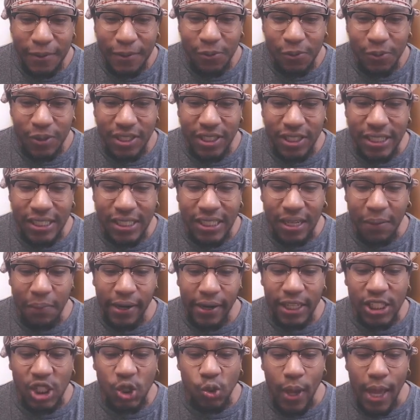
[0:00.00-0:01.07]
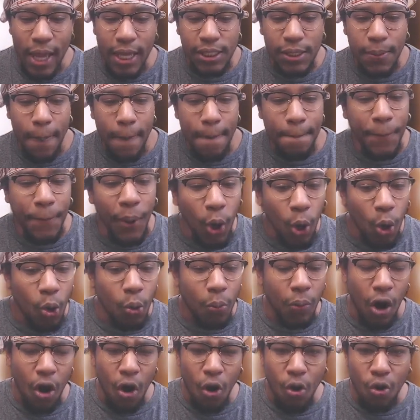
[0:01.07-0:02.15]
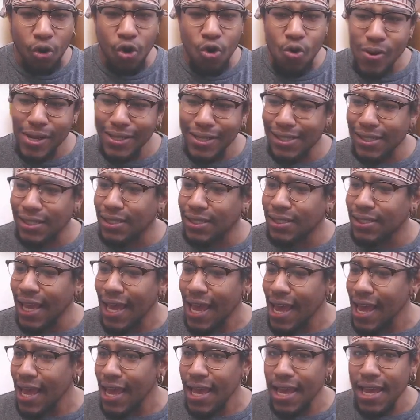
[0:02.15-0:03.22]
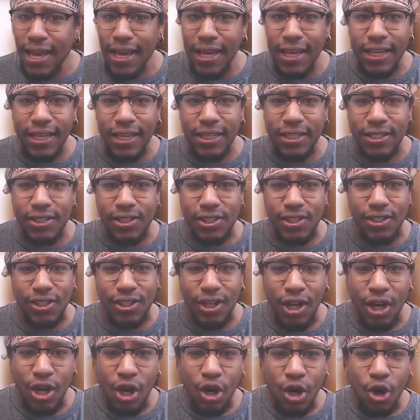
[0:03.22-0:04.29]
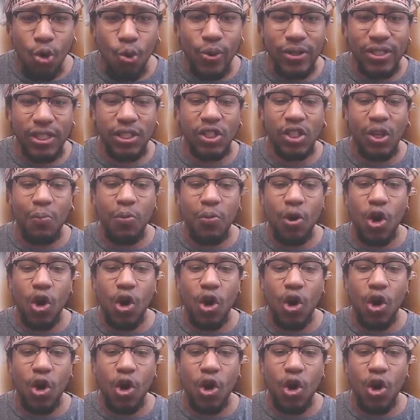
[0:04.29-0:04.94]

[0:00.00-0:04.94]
We see somebody swings. Boom. Oh, who is this? We see some